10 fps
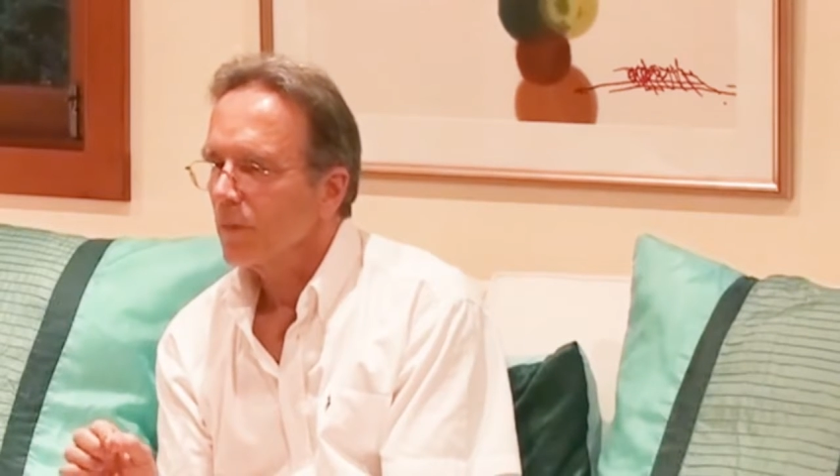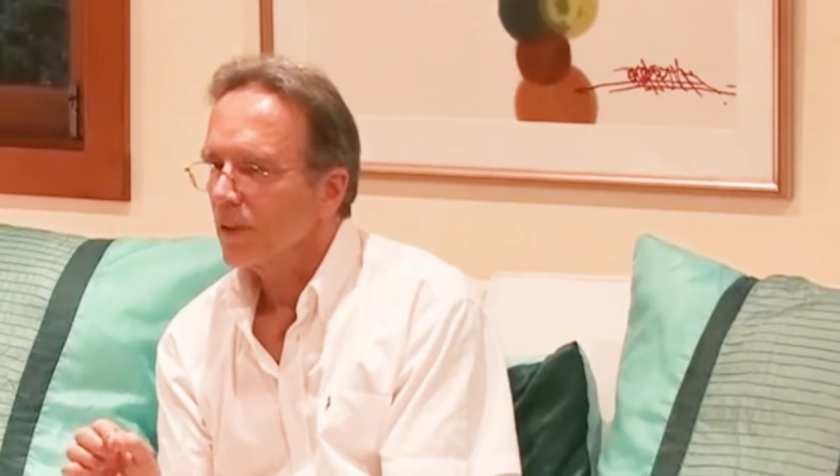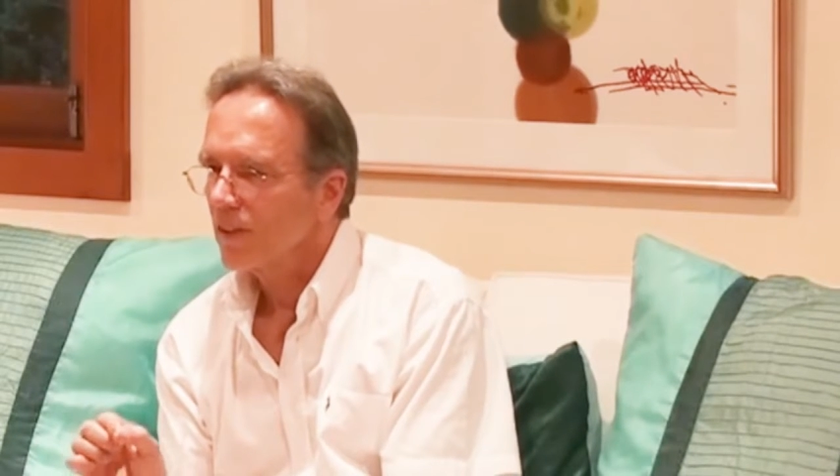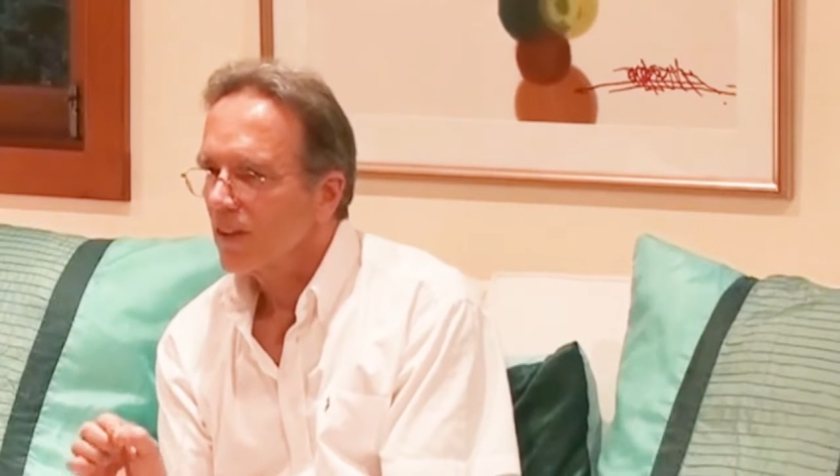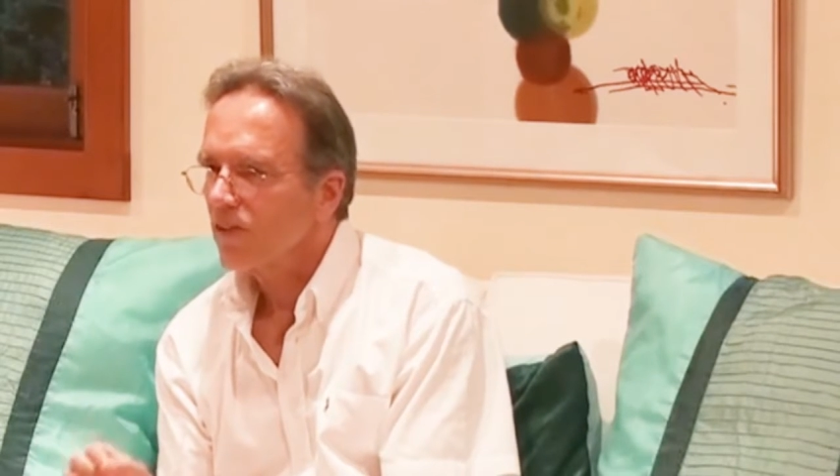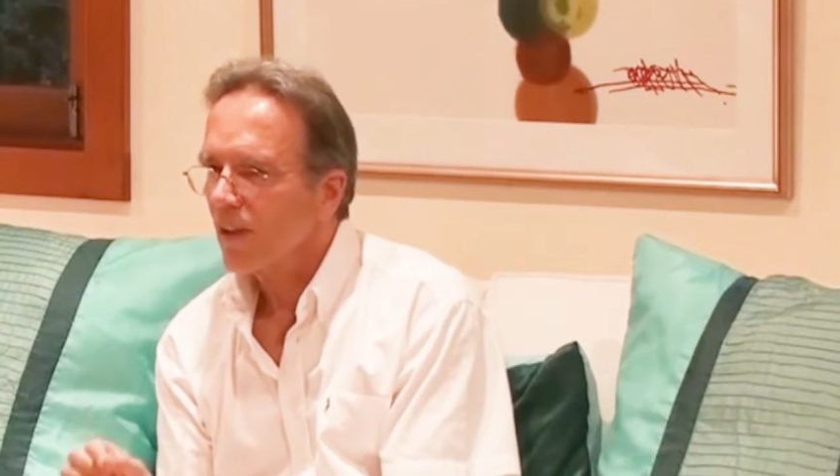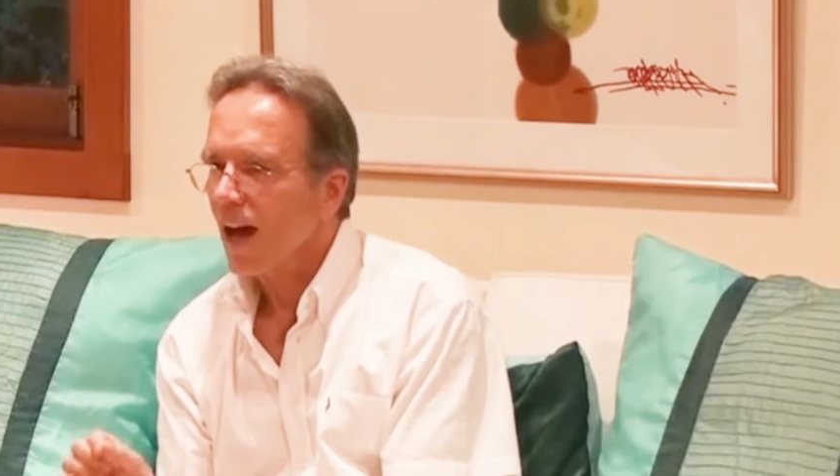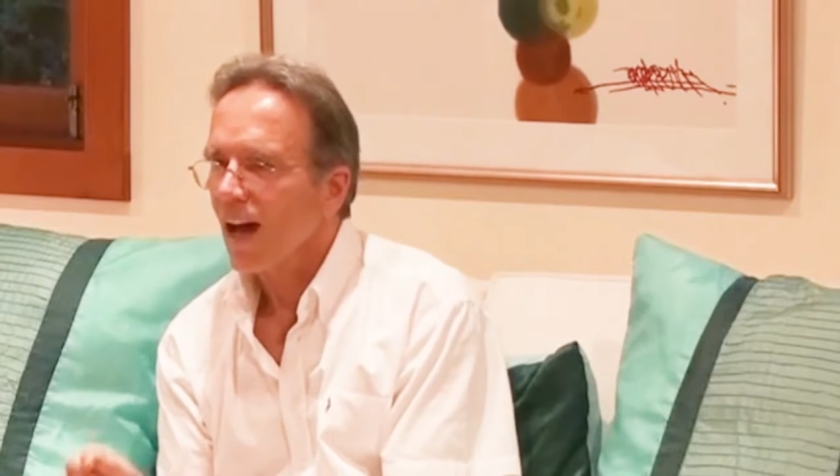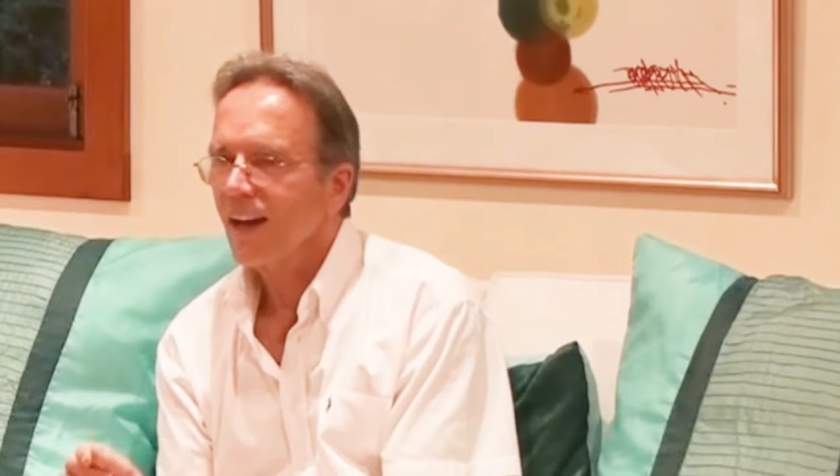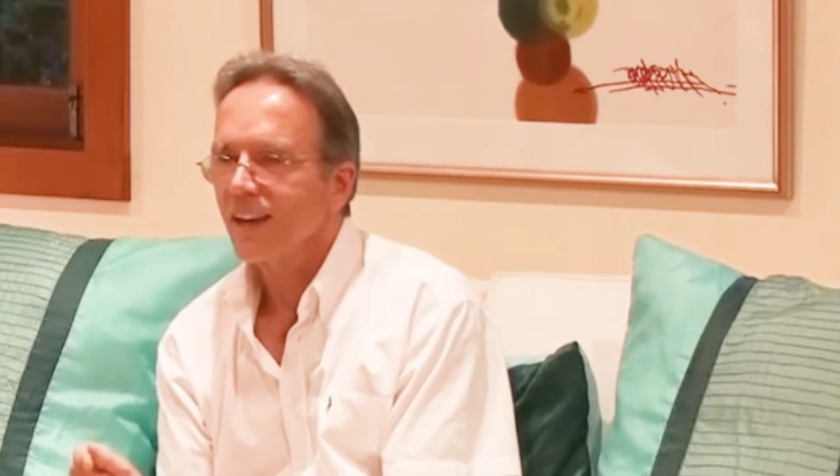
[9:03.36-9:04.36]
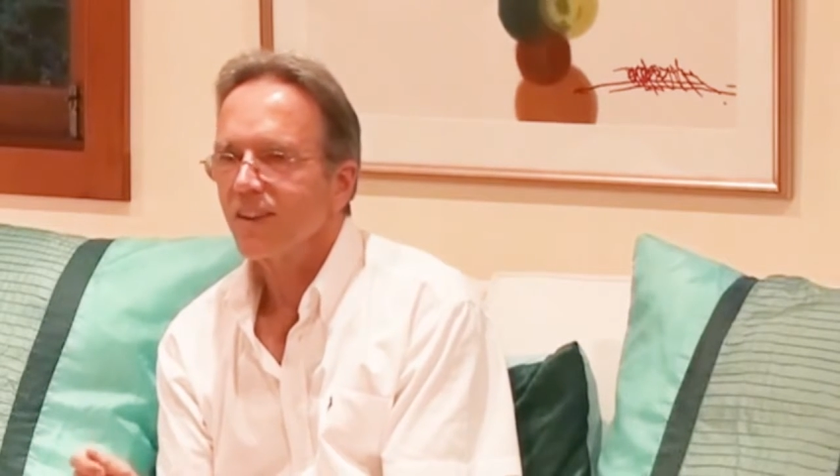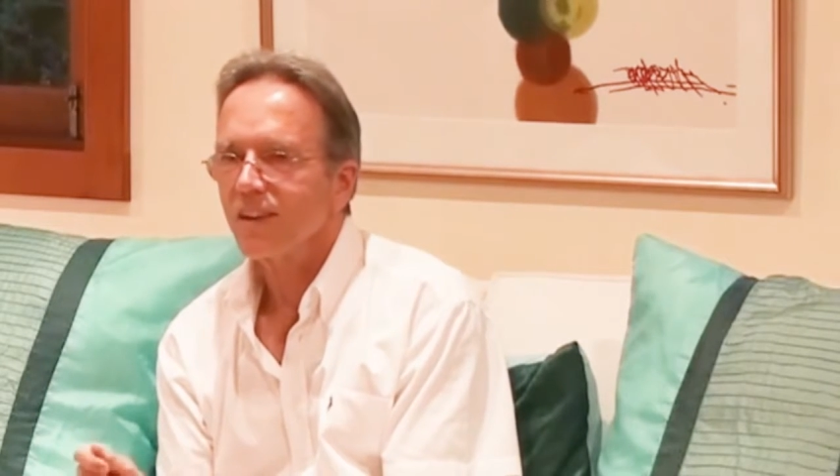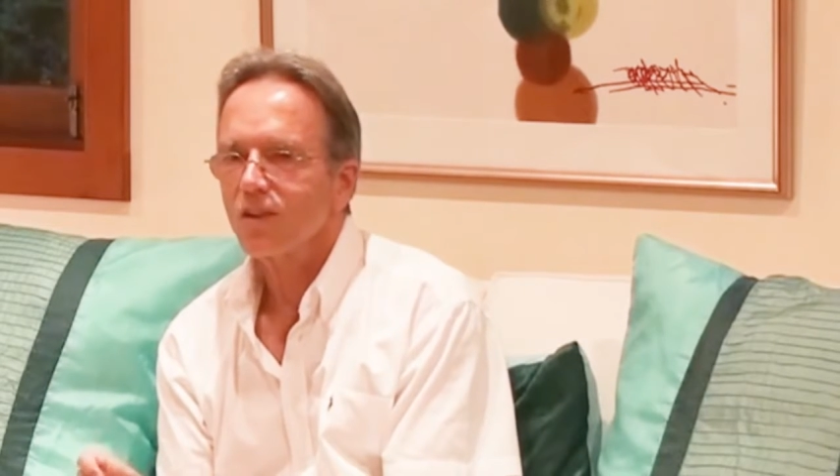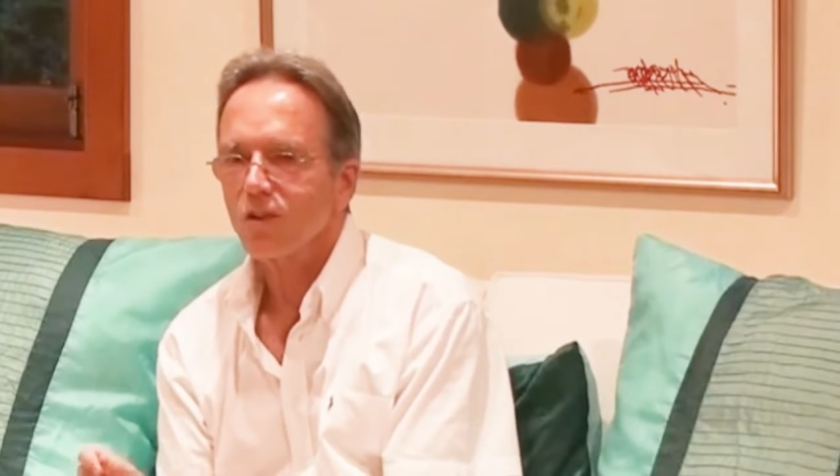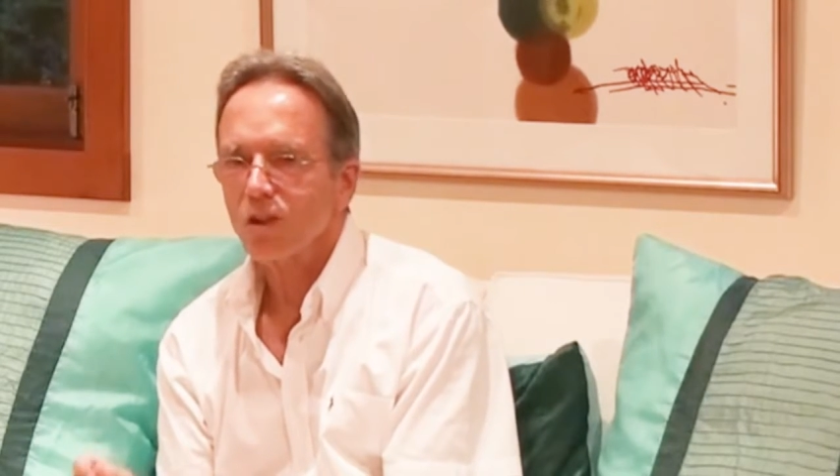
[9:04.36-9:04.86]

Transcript: But this I that is